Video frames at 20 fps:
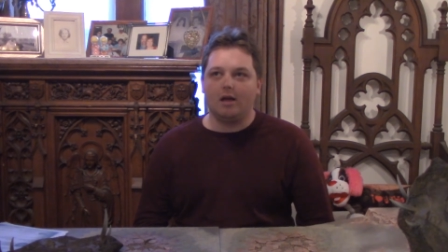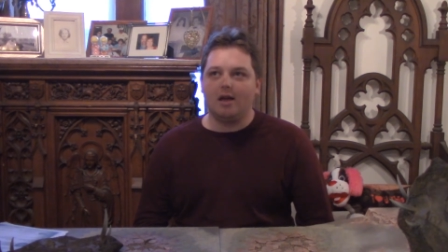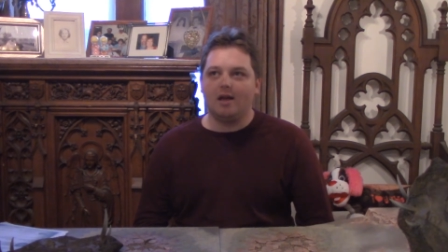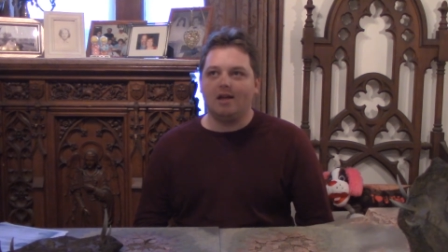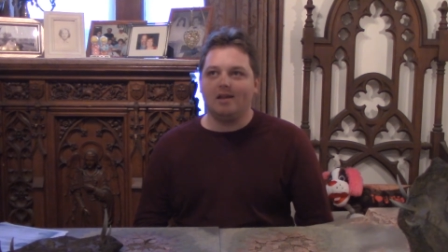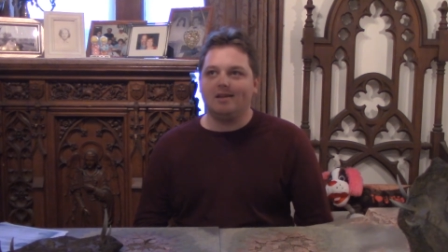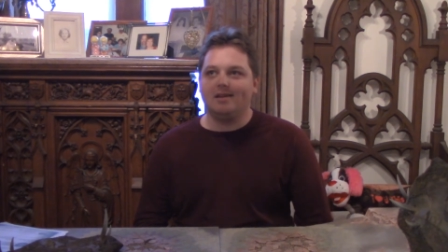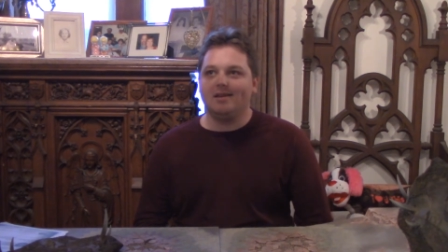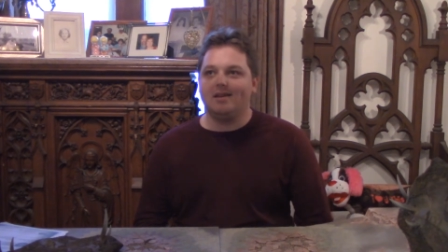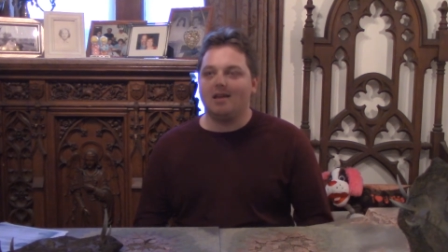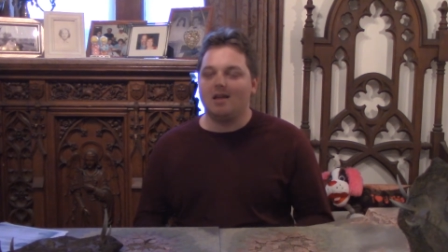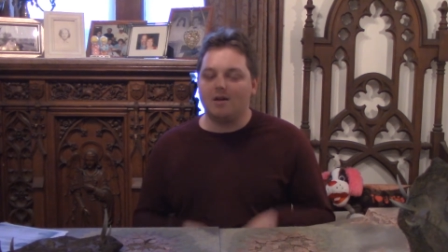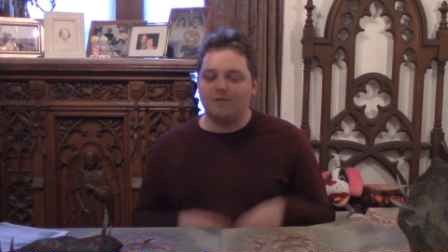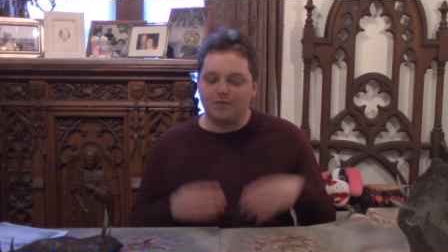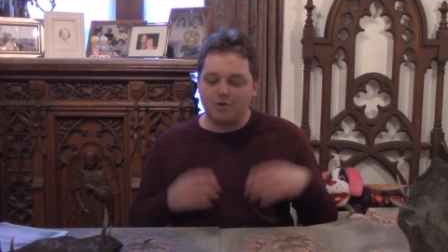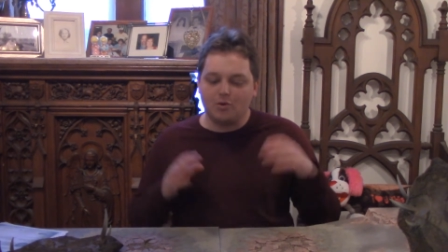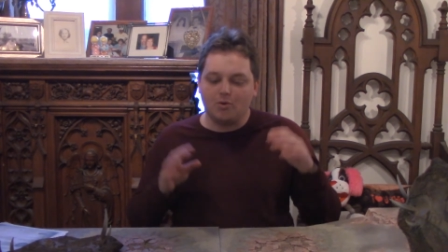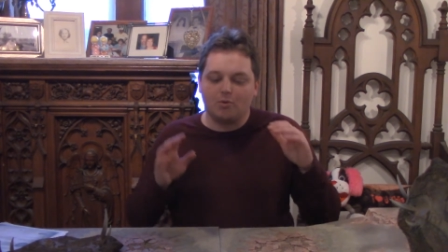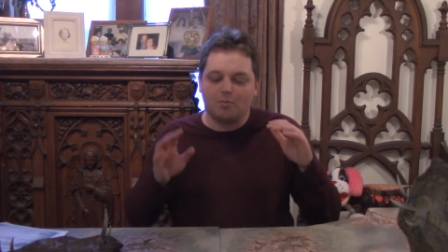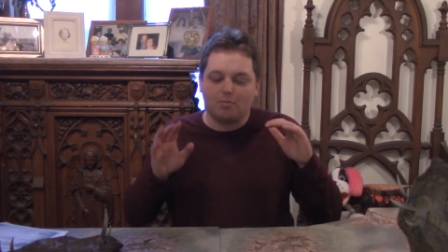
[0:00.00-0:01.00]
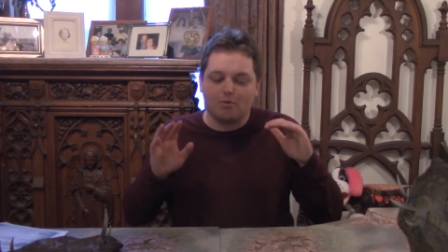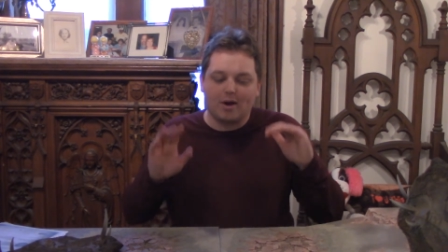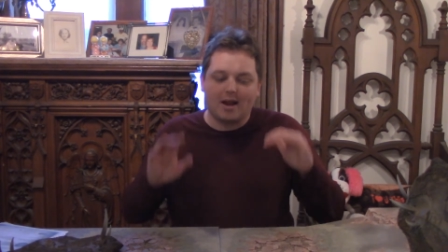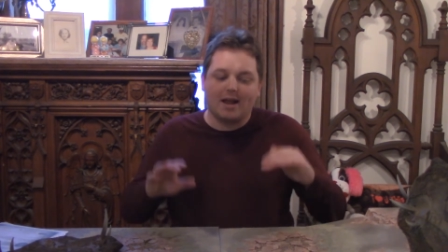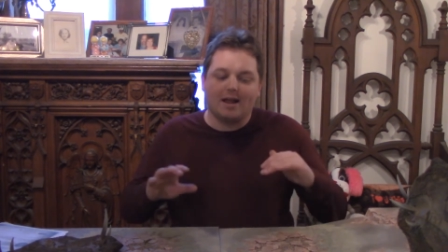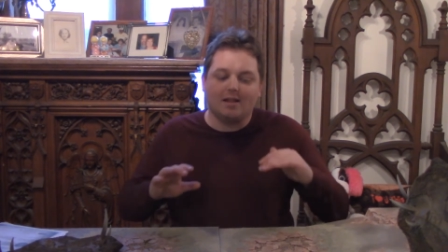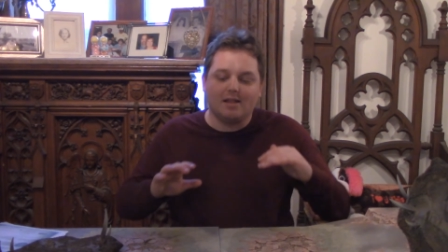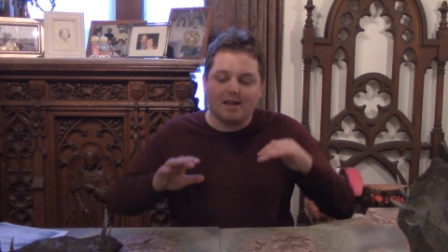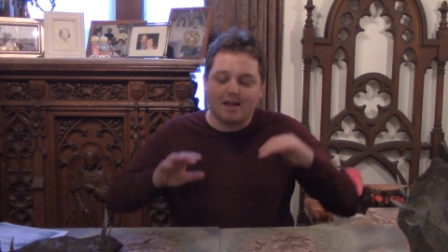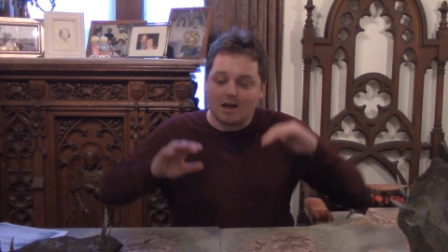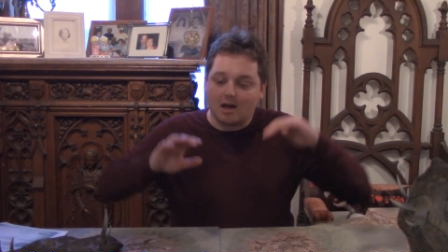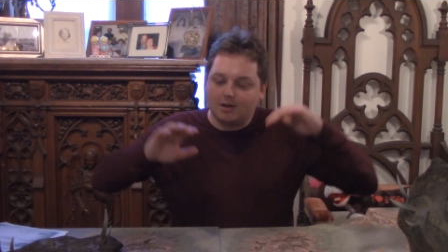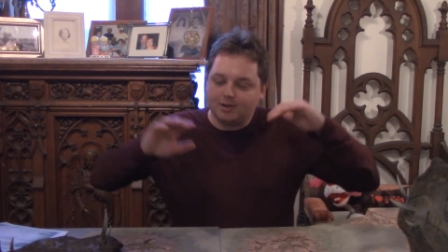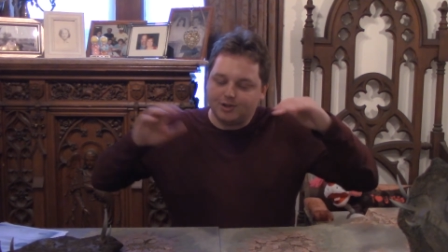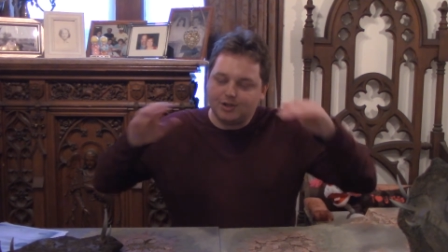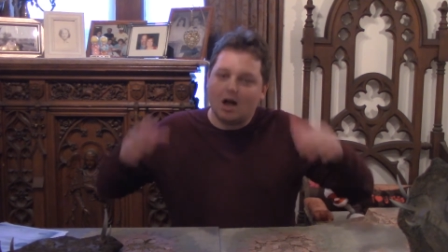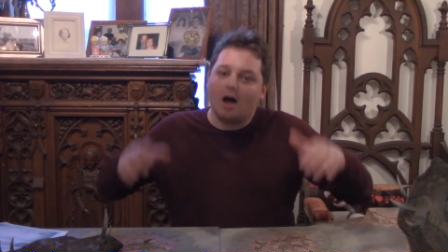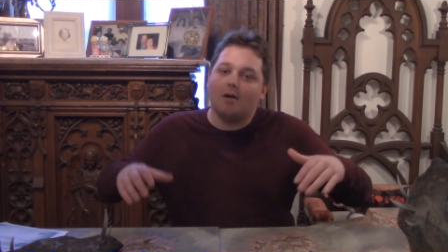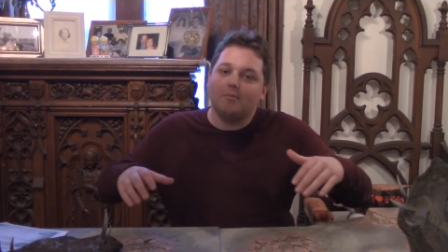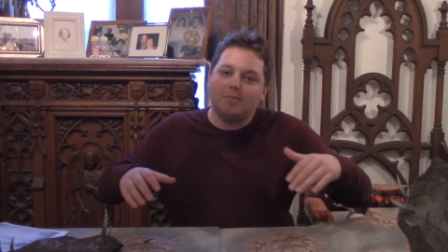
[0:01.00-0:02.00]
if you're bringing like a
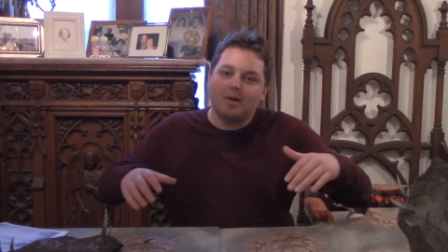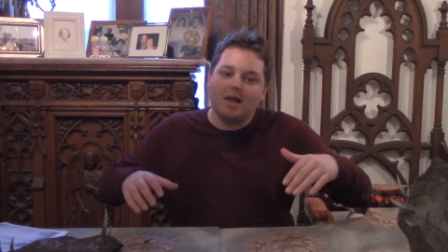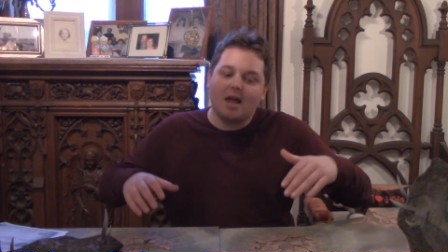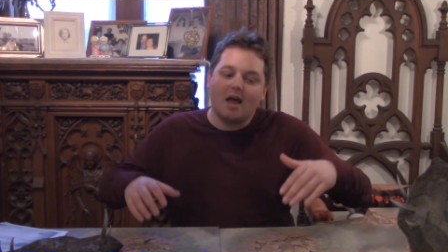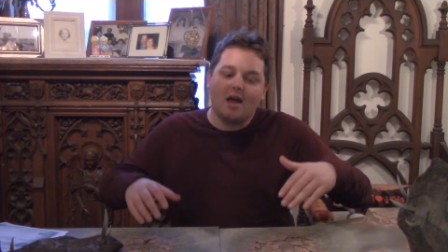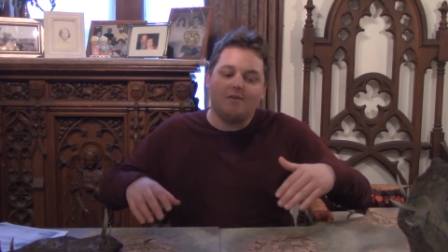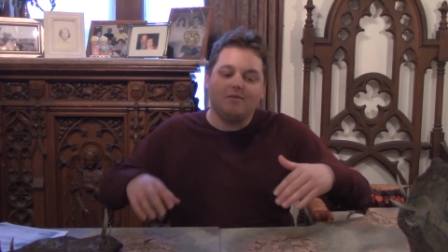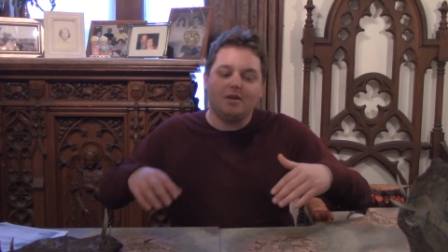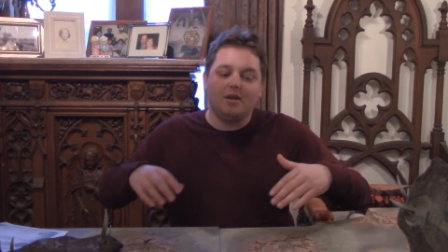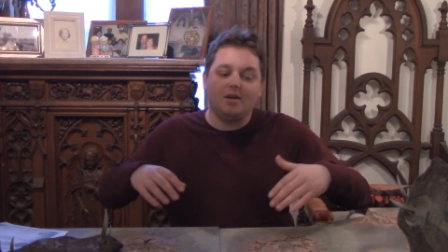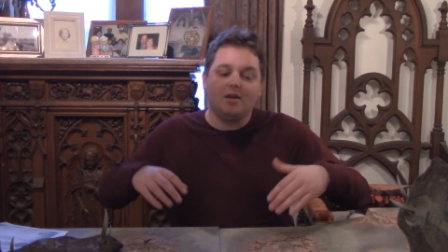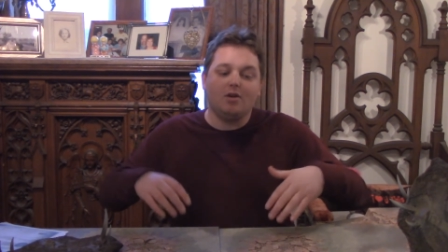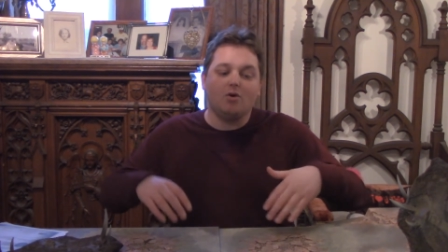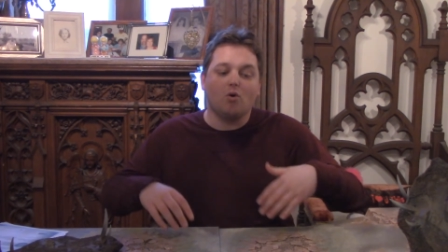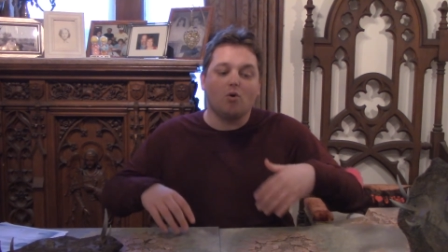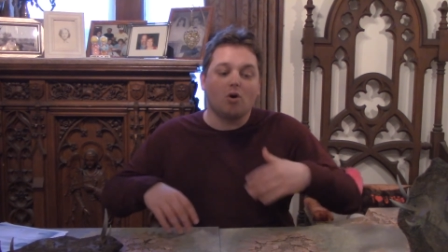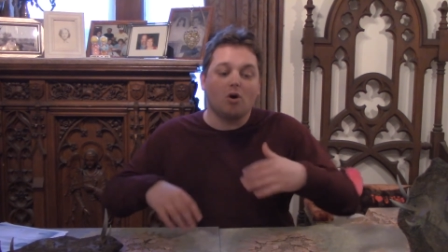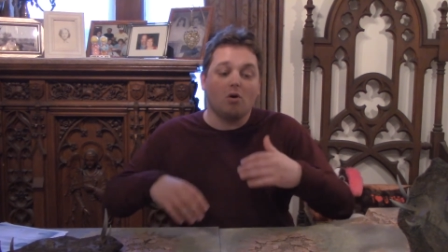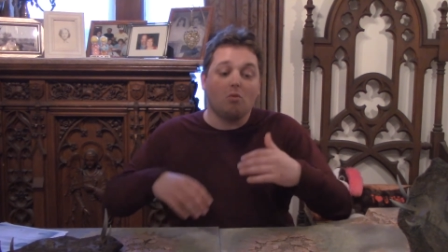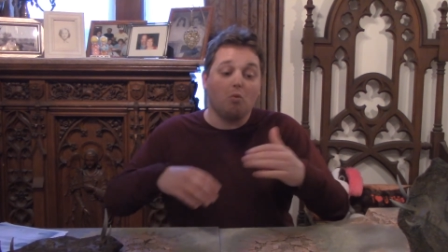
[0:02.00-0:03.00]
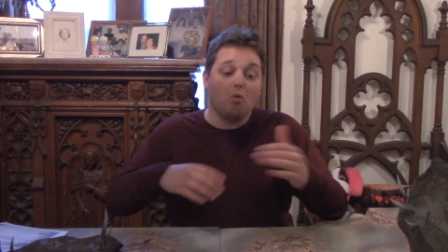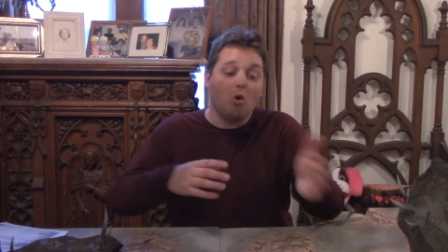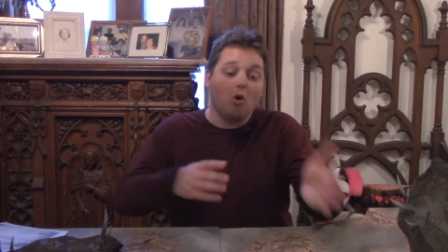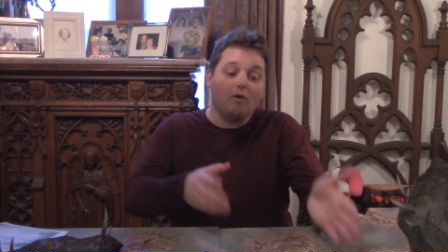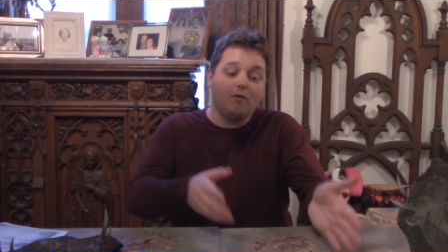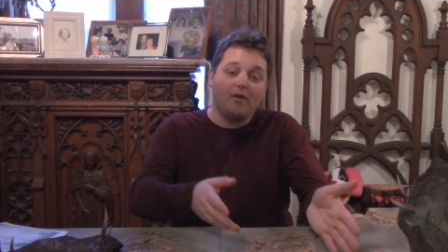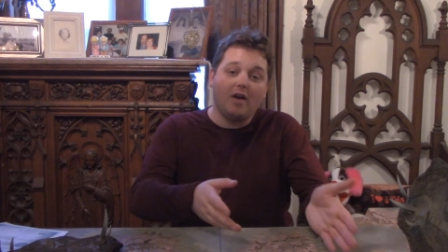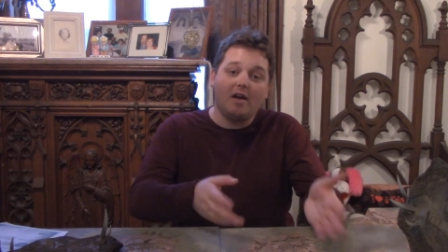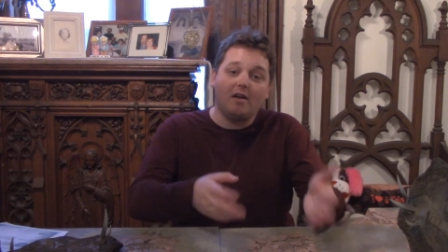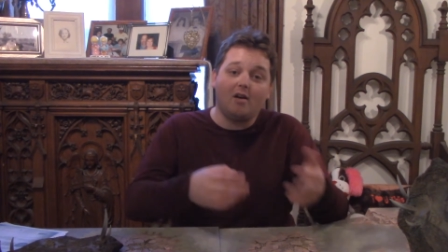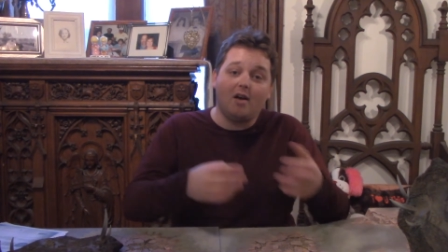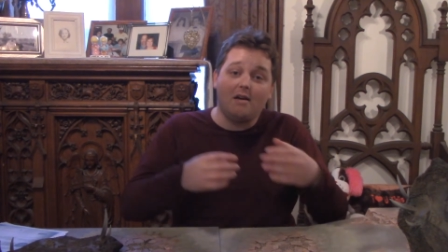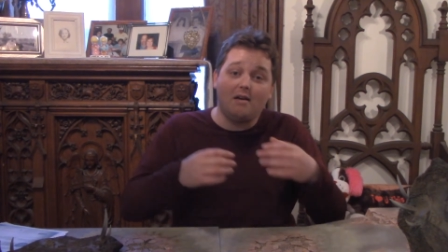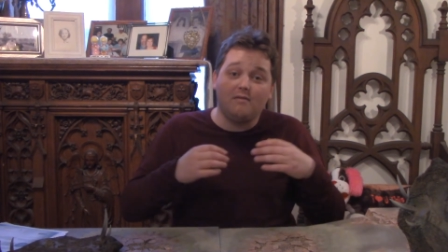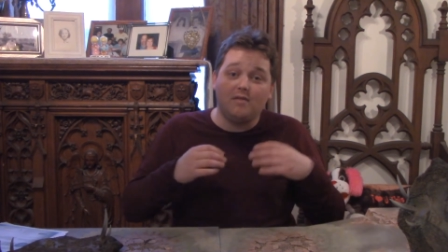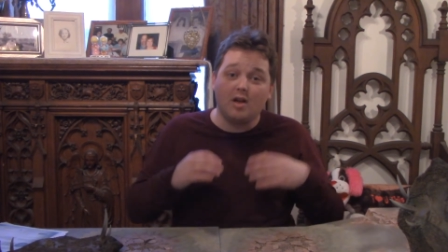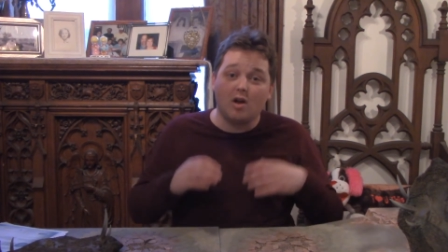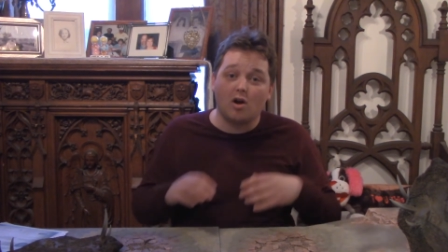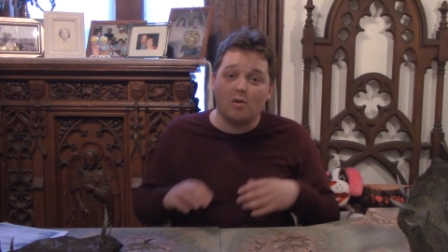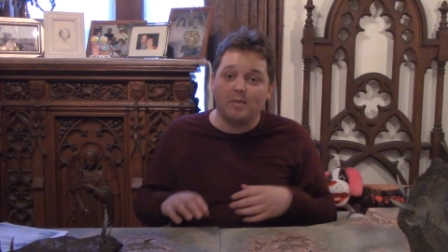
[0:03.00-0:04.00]
zombie heavy or a wolf
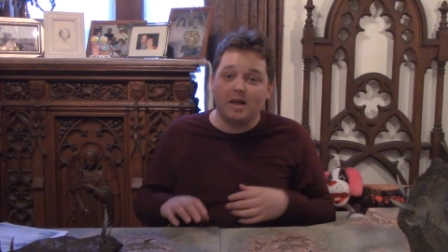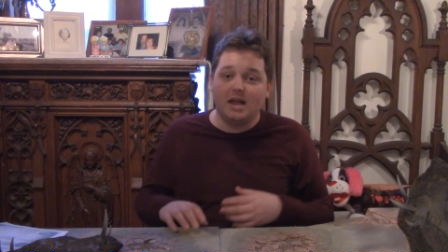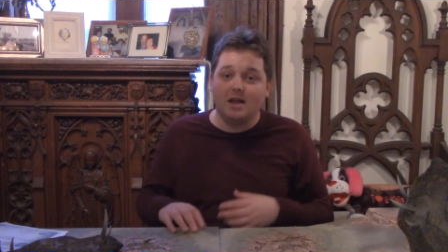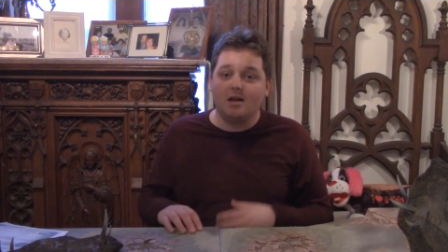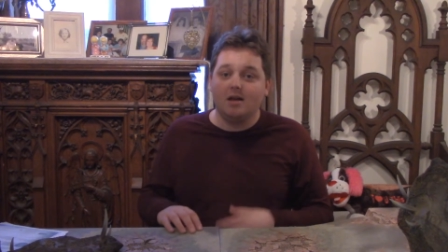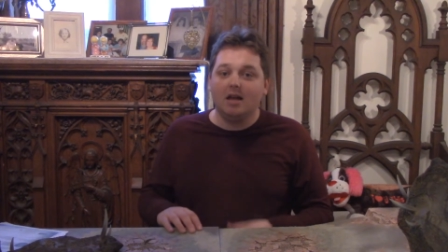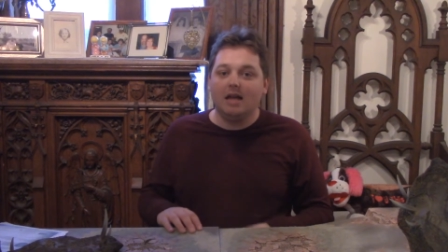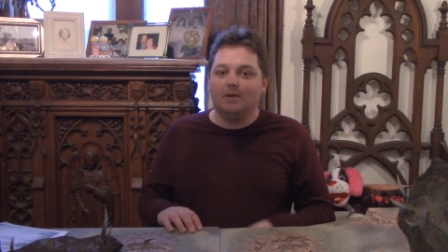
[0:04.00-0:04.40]
heavy army,